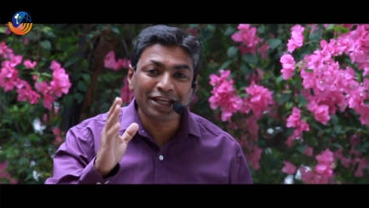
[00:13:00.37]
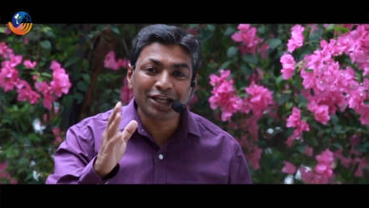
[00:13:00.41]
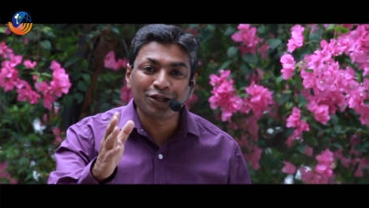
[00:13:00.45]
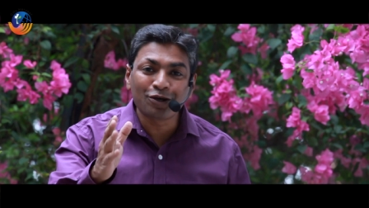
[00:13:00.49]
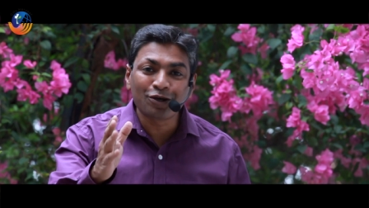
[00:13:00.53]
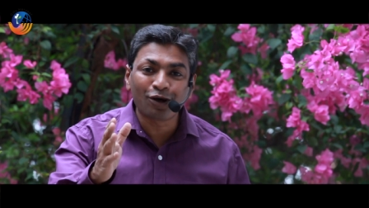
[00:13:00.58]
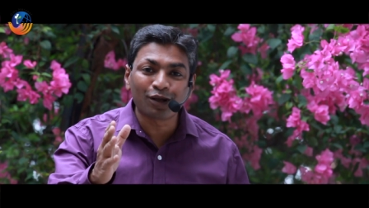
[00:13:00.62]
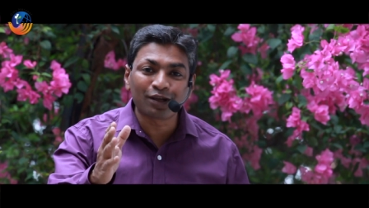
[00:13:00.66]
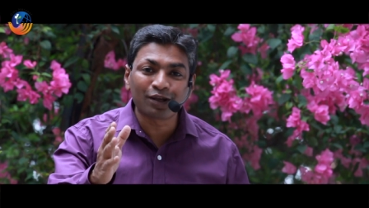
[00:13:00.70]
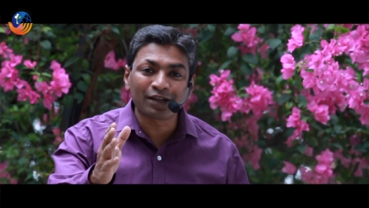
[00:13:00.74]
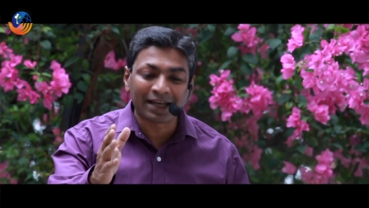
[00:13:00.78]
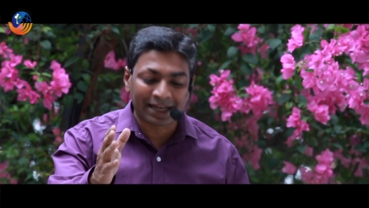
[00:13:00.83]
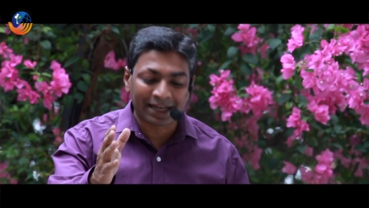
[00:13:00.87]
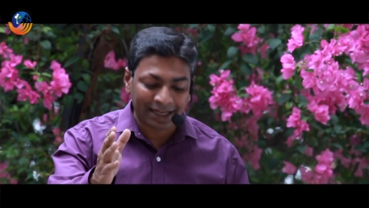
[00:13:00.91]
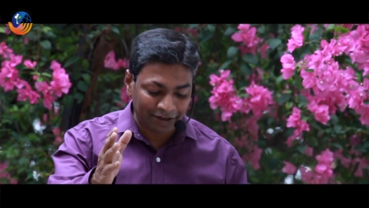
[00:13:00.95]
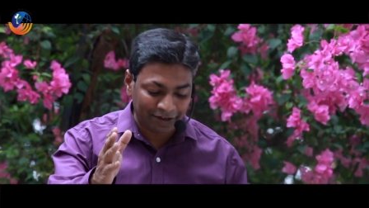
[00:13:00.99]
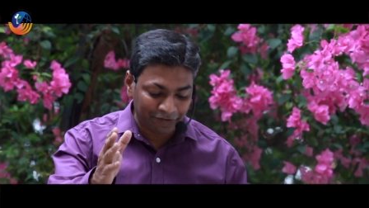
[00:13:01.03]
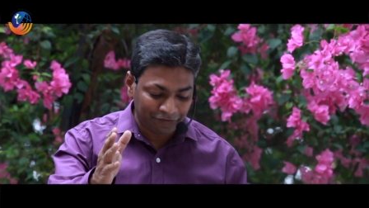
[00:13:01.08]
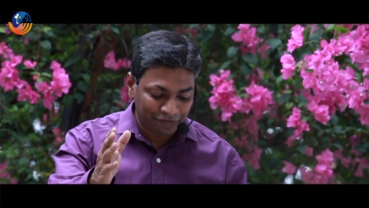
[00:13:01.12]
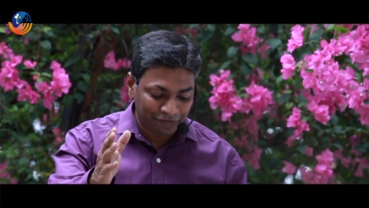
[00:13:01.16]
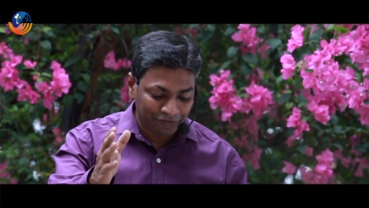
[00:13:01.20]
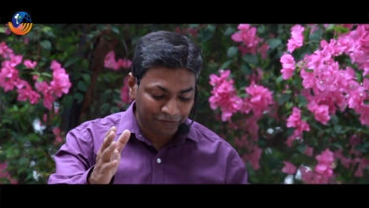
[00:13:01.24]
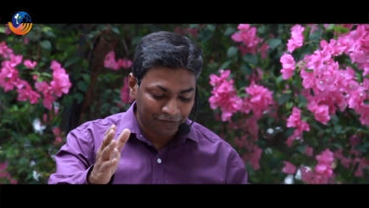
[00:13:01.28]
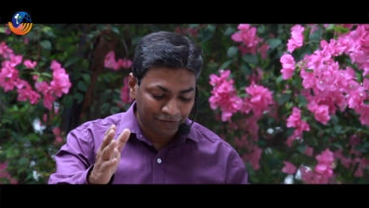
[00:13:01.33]
in your
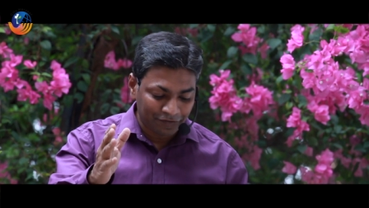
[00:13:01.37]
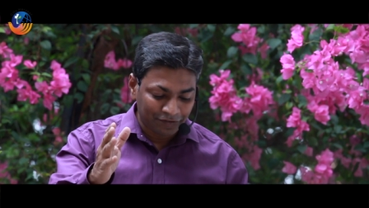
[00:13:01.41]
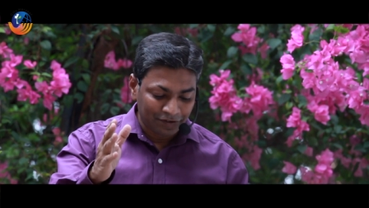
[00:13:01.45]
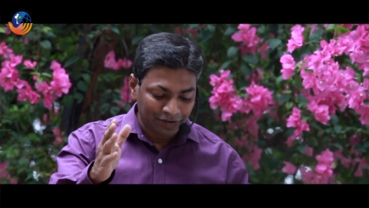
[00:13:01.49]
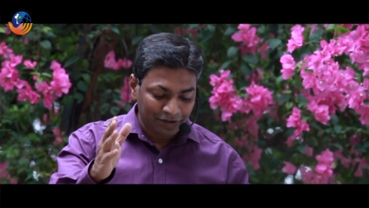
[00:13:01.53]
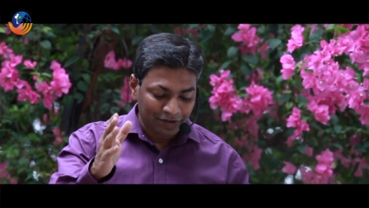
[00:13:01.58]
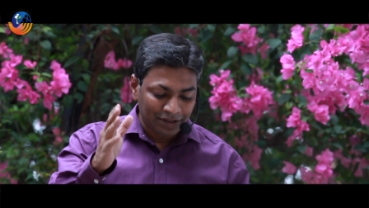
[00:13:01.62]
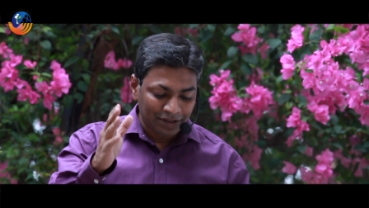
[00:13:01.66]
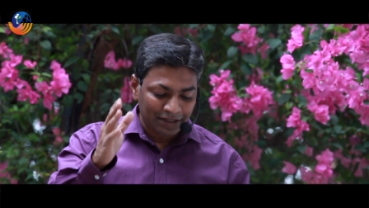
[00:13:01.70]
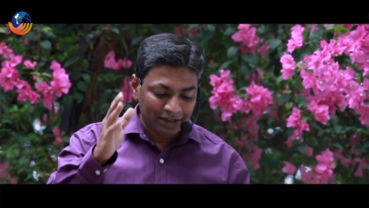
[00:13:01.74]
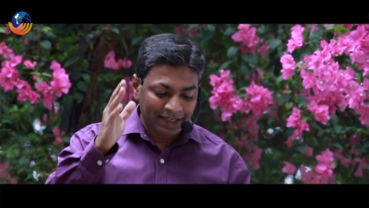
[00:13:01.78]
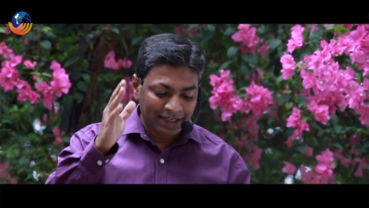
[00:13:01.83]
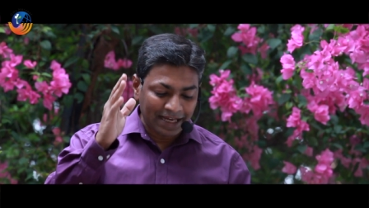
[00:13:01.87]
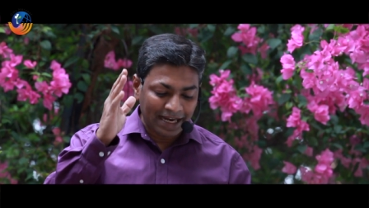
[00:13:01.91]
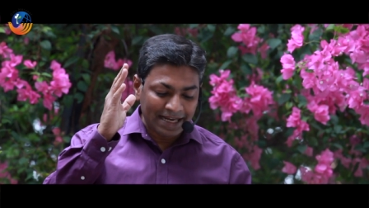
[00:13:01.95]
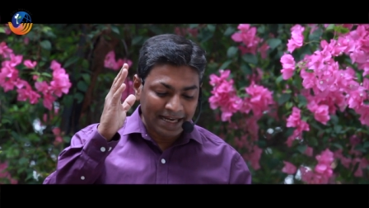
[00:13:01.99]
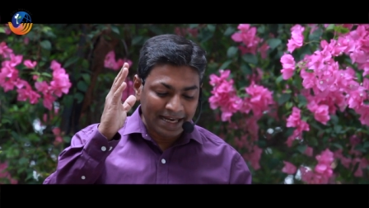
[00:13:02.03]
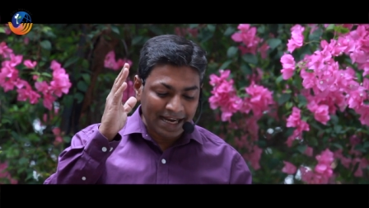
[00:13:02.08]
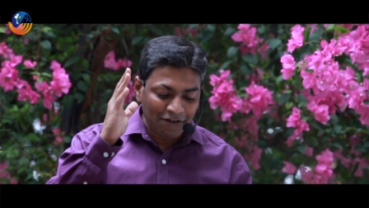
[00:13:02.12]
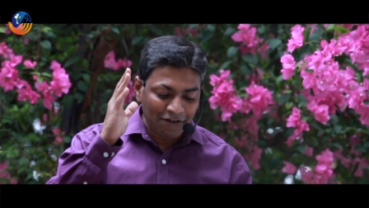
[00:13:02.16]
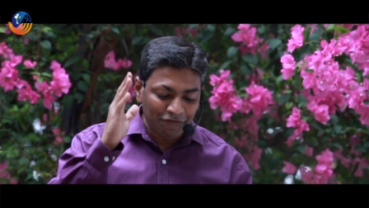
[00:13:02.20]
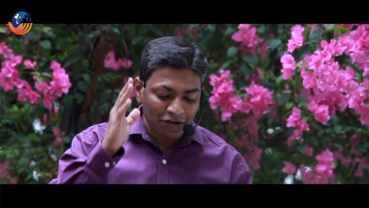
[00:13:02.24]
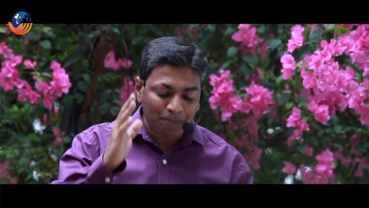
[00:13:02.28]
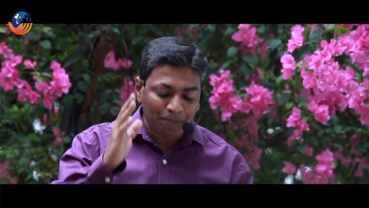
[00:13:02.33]
life can
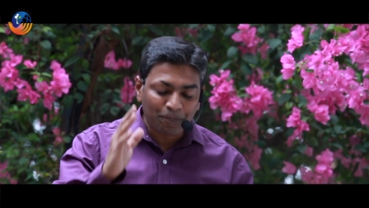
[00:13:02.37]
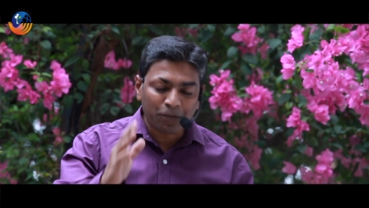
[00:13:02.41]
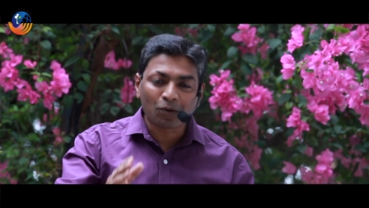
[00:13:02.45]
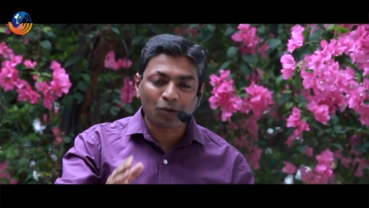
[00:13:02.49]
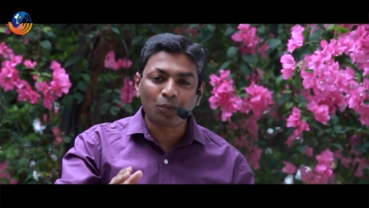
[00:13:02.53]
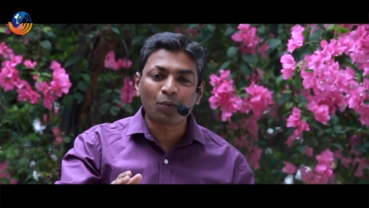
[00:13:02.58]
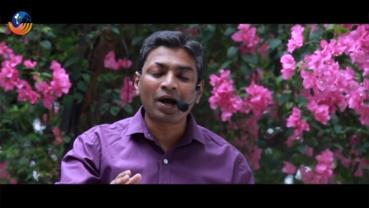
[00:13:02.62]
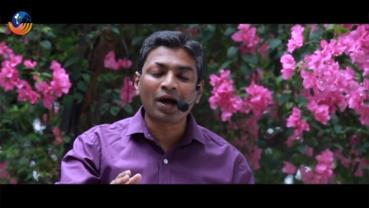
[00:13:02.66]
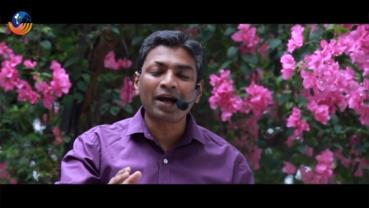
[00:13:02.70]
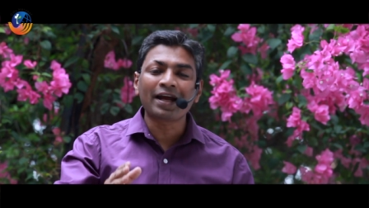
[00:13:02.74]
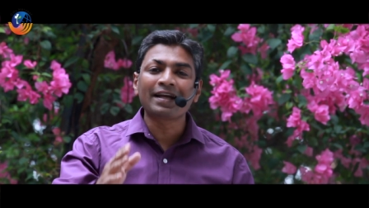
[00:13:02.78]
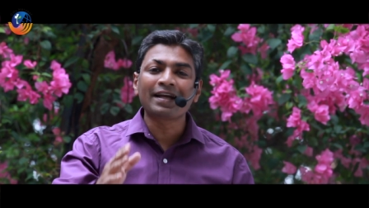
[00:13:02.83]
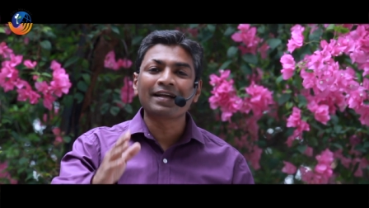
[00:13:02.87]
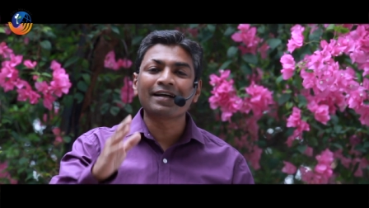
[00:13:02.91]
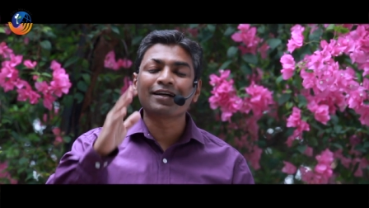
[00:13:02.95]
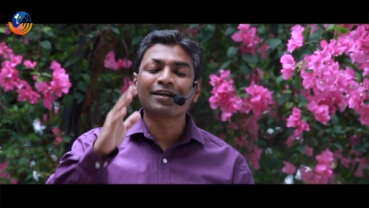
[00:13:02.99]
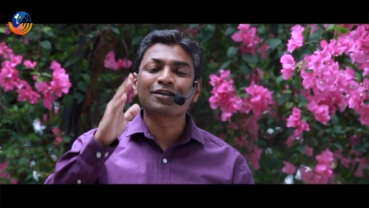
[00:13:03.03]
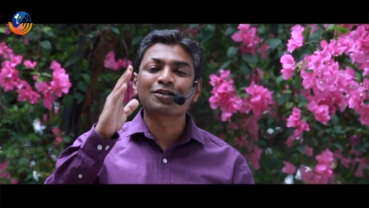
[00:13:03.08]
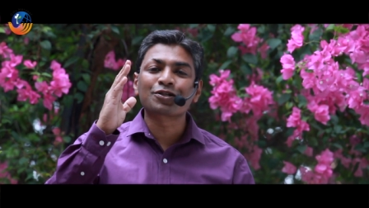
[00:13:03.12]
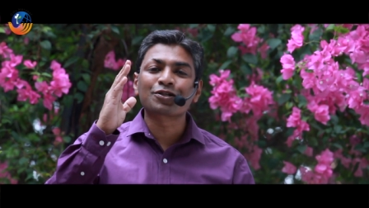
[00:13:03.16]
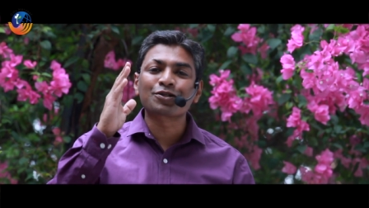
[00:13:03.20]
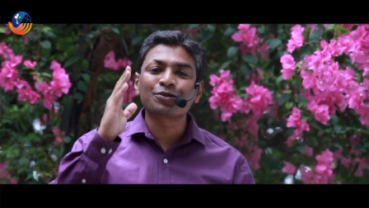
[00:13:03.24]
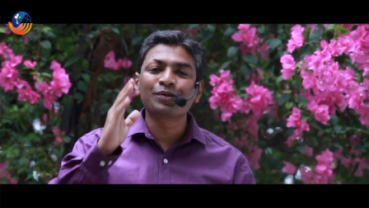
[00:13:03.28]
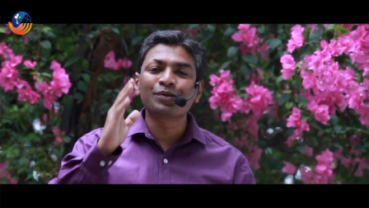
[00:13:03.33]
never provide a
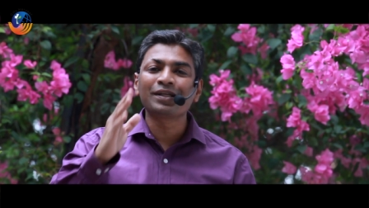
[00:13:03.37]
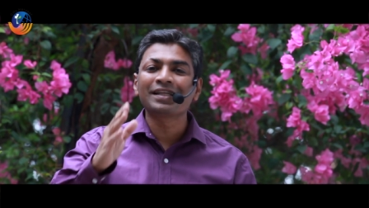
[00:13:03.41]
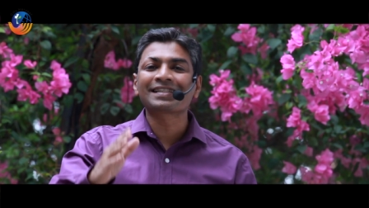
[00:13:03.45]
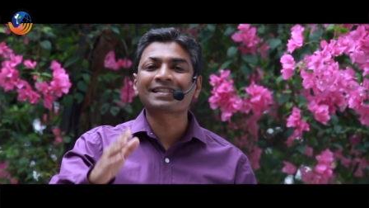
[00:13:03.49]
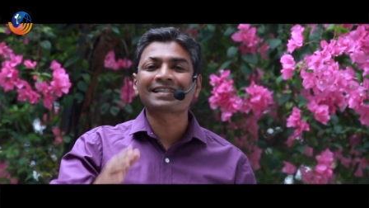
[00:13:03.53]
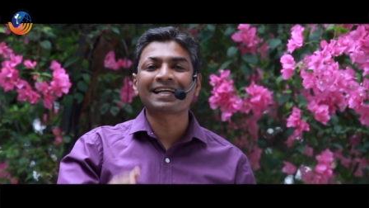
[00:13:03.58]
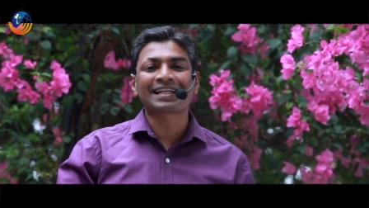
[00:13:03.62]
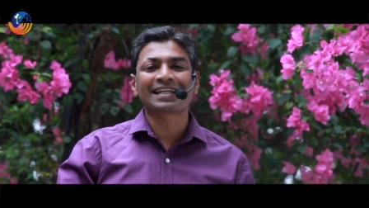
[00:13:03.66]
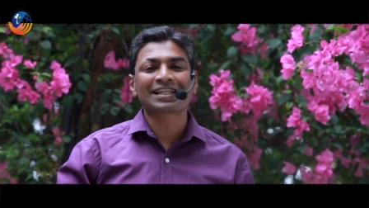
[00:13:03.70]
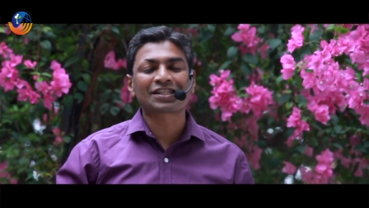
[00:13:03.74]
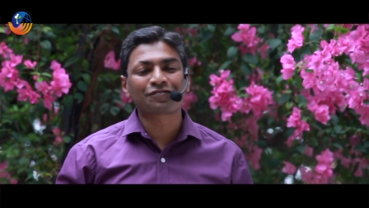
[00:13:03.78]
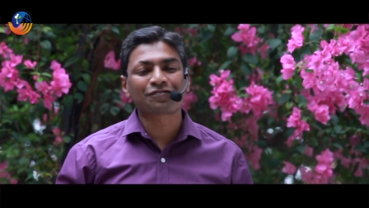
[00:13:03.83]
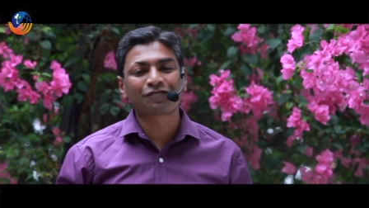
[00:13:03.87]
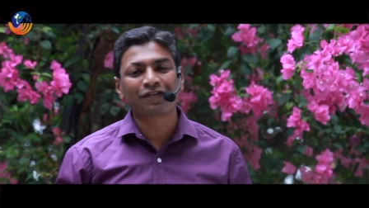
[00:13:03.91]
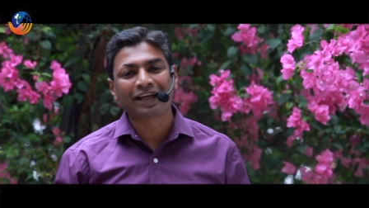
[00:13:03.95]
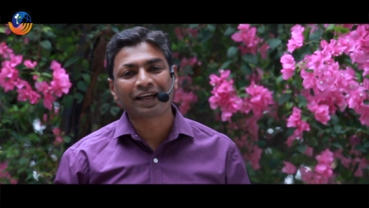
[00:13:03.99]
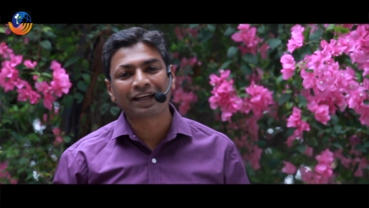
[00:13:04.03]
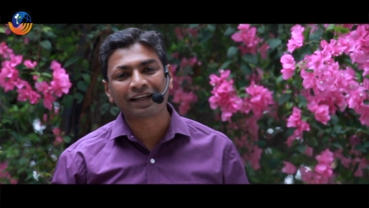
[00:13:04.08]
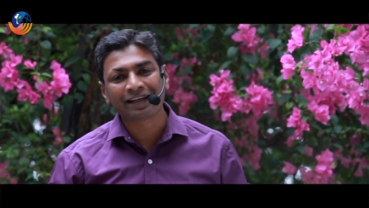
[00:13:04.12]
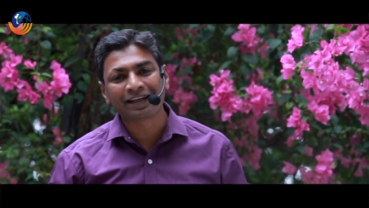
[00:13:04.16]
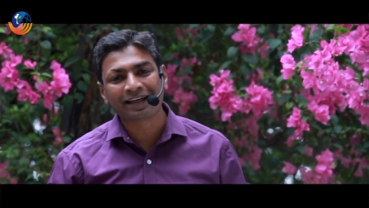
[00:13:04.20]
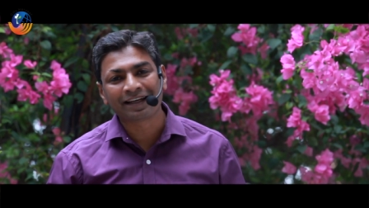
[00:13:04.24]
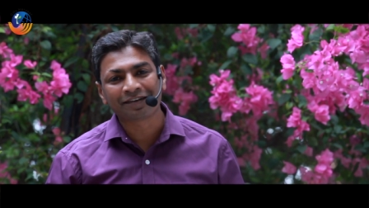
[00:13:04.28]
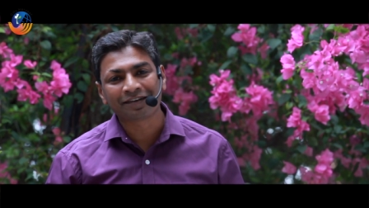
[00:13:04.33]
truly
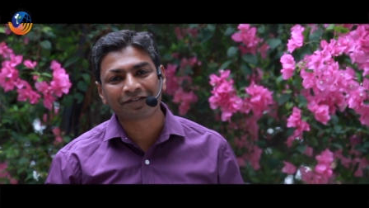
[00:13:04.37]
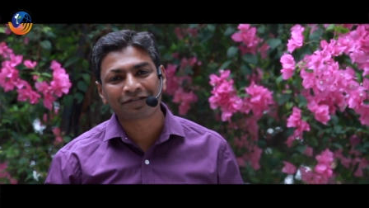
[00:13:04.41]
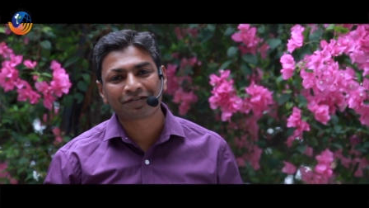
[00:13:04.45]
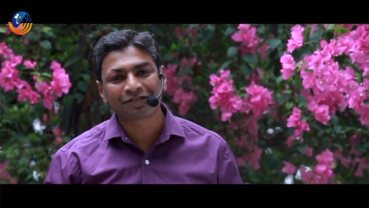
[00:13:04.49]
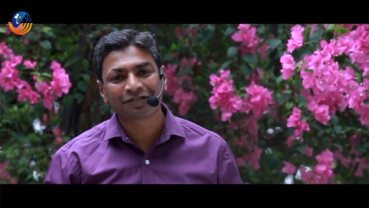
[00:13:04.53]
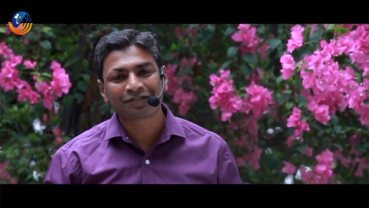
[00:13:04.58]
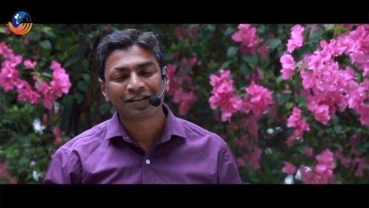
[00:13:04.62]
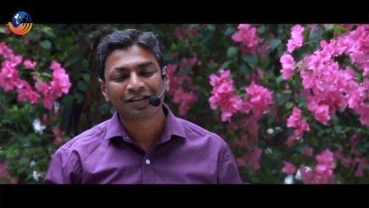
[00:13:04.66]
satisfying life.